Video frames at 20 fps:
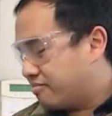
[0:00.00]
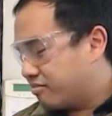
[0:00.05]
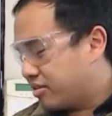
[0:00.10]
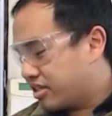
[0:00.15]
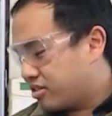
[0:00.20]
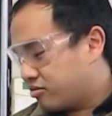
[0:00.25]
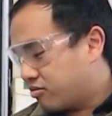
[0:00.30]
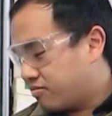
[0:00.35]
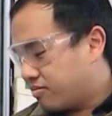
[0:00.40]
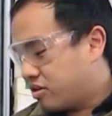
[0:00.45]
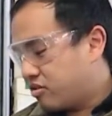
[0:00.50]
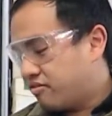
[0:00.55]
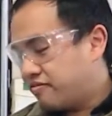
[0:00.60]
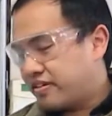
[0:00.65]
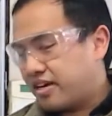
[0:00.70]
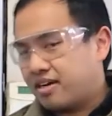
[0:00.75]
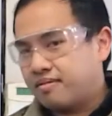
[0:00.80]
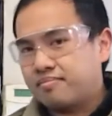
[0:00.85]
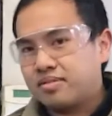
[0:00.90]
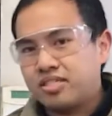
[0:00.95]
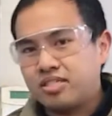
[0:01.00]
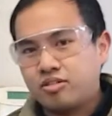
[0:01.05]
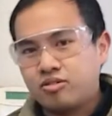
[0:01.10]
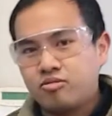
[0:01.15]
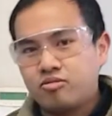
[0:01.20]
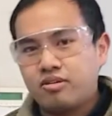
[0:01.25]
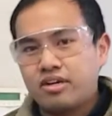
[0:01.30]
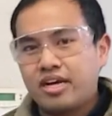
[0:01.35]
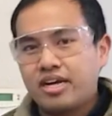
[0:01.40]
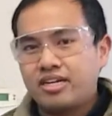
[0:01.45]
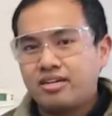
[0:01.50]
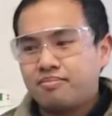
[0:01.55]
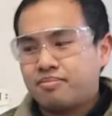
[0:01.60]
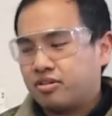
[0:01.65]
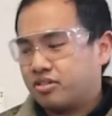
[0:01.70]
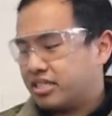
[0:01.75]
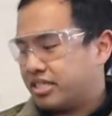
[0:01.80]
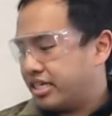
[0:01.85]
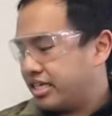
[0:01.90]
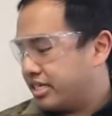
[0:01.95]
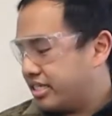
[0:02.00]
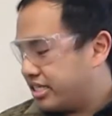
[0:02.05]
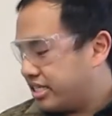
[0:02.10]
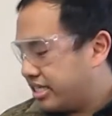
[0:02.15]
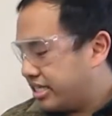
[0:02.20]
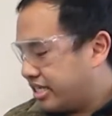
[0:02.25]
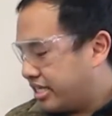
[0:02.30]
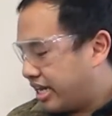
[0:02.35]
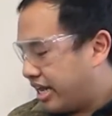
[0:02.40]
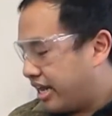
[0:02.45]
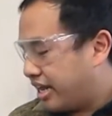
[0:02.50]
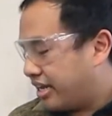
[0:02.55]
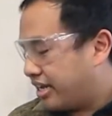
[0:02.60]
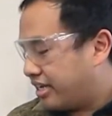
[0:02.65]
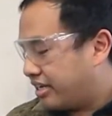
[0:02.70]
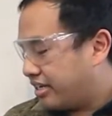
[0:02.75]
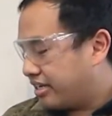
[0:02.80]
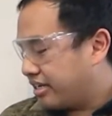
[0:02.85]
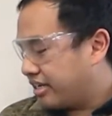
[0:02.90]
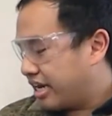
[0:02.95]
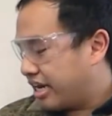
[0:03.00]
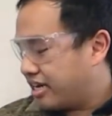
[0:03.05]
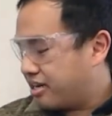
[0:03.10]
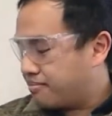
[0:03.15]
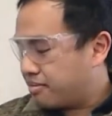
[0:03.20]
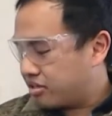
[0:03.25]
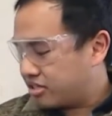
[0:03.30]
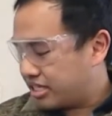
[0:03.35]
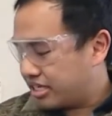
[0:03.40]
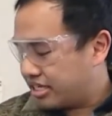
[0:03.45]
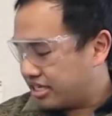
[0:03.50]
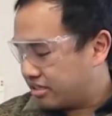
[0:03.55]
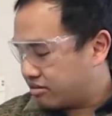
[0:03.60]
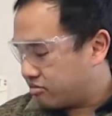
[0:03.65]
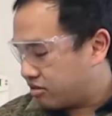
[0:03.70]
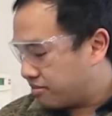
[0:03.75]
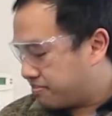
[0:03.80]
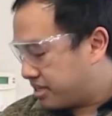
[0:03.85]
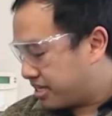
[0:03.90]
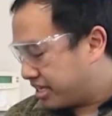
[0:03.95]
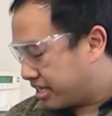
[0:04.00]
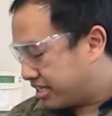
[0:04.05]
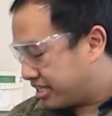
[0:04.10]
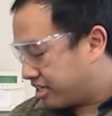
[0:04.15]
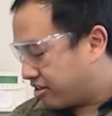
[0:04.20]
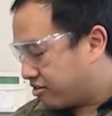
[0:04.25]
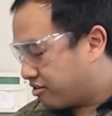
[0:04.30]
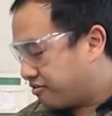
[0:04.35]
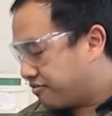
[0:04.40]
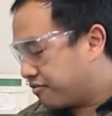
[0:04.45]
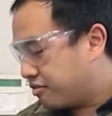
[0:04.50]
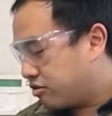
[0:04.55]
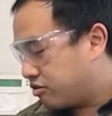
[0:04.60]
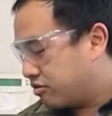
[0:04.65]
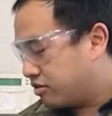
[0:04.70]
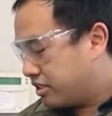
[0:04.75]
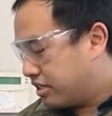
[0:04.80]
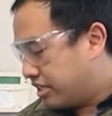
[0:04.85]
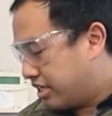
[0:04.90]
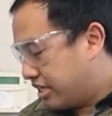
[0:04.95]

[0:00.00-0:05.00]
which will move up to 80%, and 80% would be considered full.